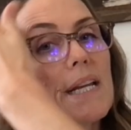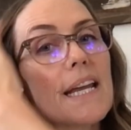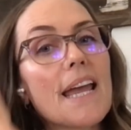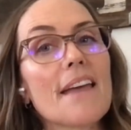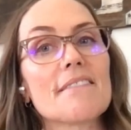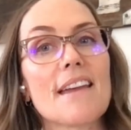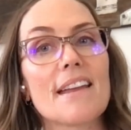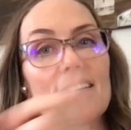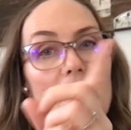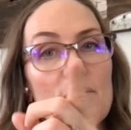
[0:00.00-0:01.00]
it, and
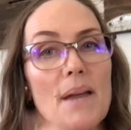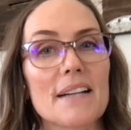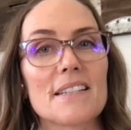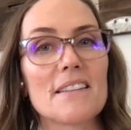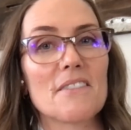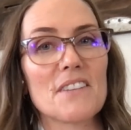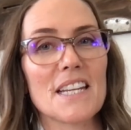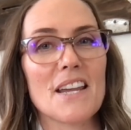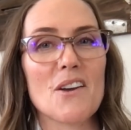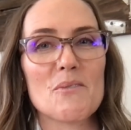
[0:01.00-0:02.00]
then come back to the
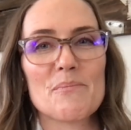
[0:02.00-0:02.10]
video.